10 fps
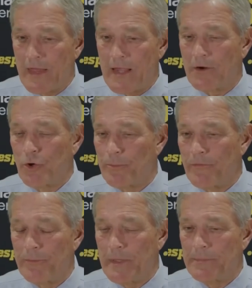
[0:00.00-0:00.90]
that
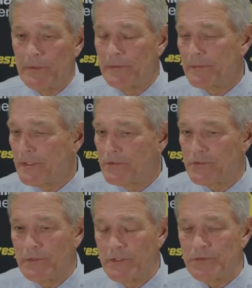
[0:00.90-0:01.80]
group of people,
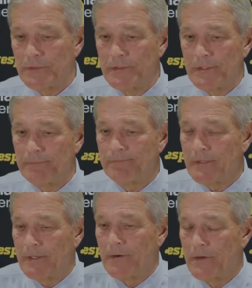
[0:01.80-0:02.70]
it's it's really
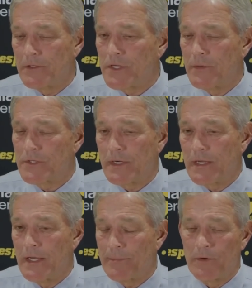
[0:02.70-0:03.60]
you know hard to say what's
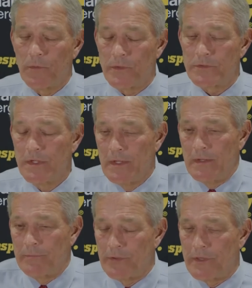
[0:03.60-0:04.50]
going to happen or was
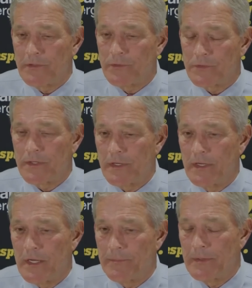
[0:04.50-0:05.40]
predict what's
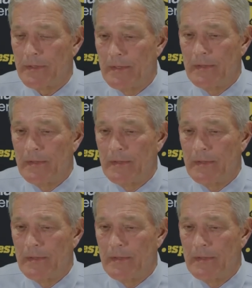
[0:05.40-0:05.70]
going to happen.